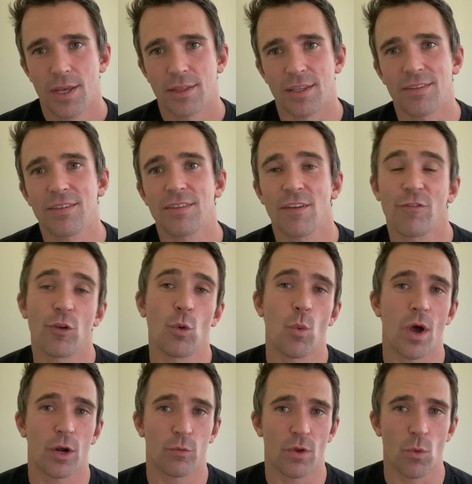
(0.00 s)
This is if you
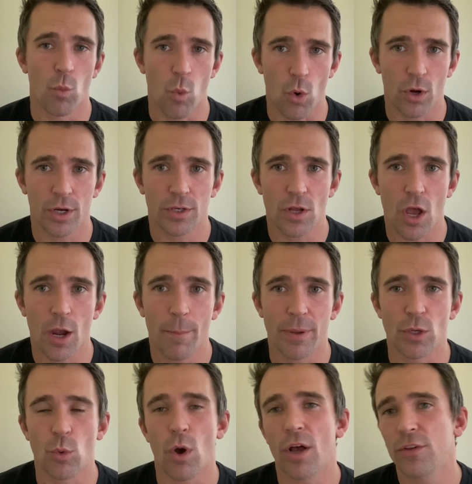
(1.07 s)
want to reward a dog,
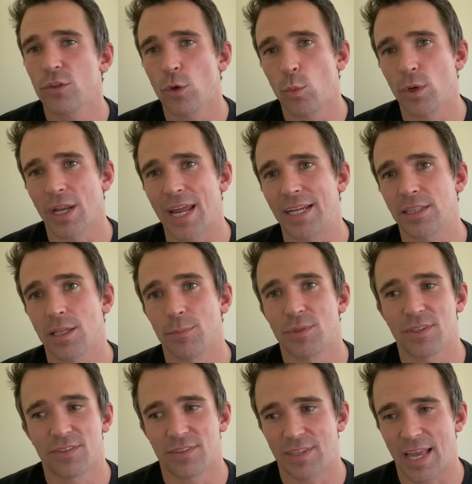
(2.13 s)
but you also would like them
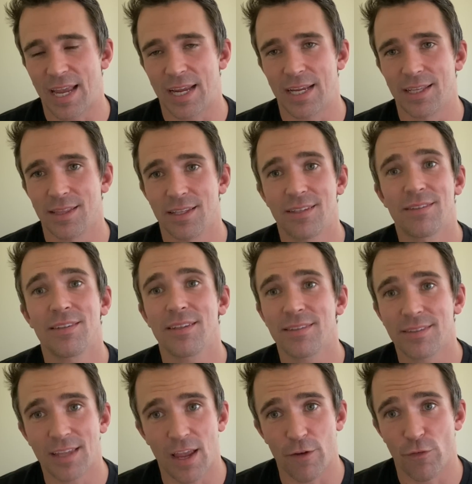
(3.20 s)
to stay in the sit
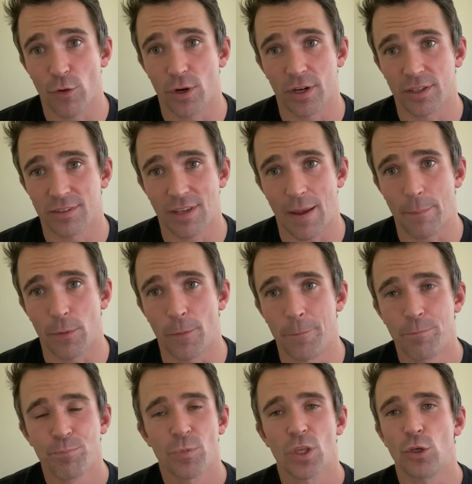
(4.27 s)
stay, for an example.
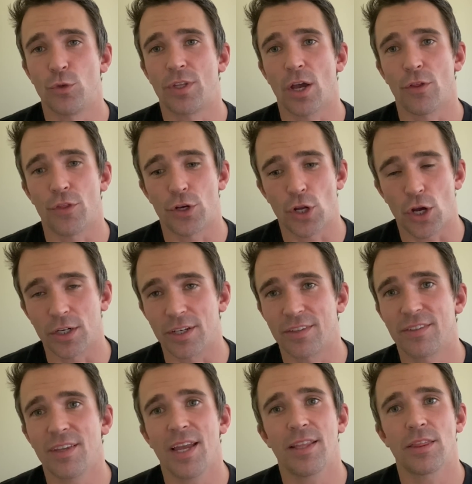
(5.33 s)
You tell the dog to
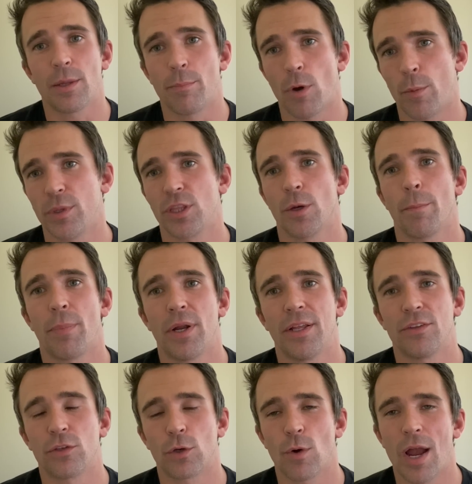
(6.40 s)
sit, the moment their butt
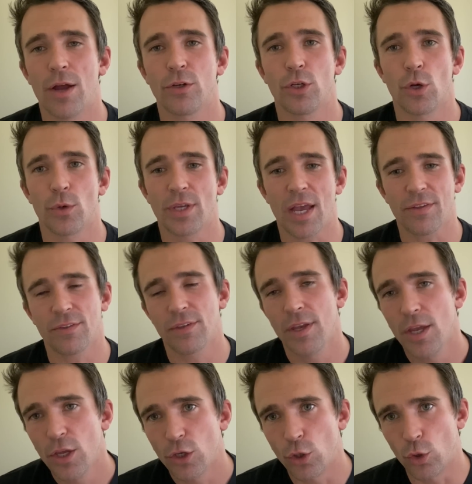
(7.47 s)
hits the ground, you go yes,
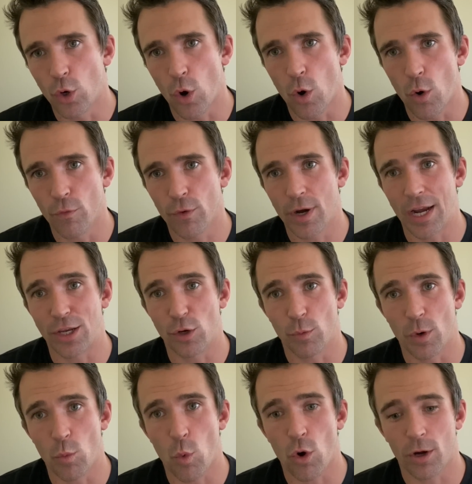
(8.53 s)
you go over and you
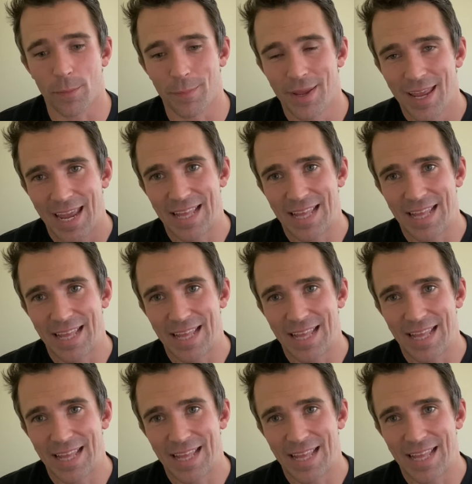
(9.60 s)
reward them.